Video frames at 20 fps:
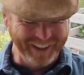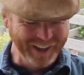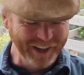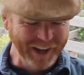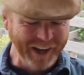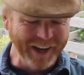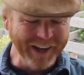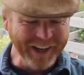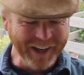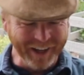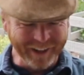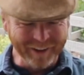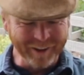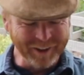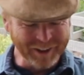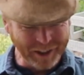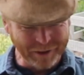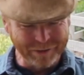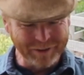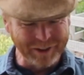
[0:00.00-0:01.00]
had
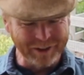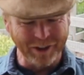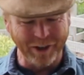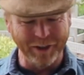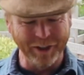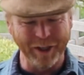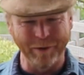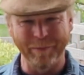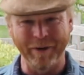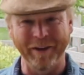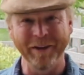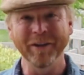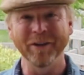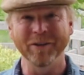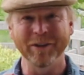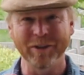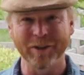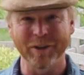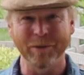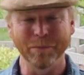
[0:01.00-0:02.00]
stuff to talk about,
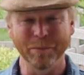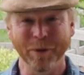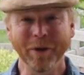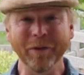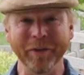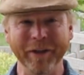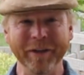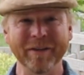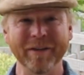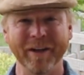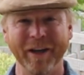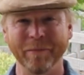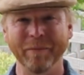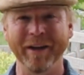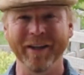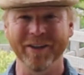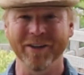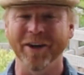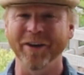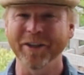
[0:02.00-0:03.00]
just some bullets that
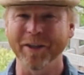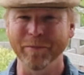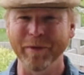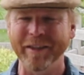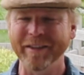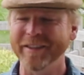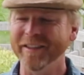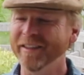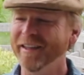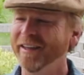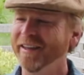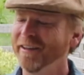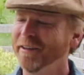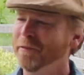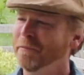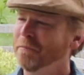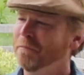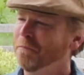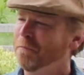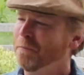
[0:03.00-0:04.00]
might talk about today,
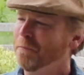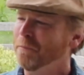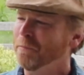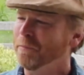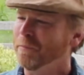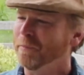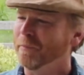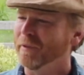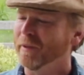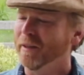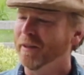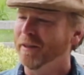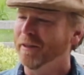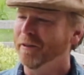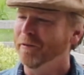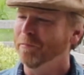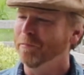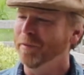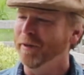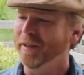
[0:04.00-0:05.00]

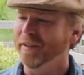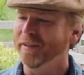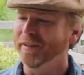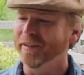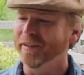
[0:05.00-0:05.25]
but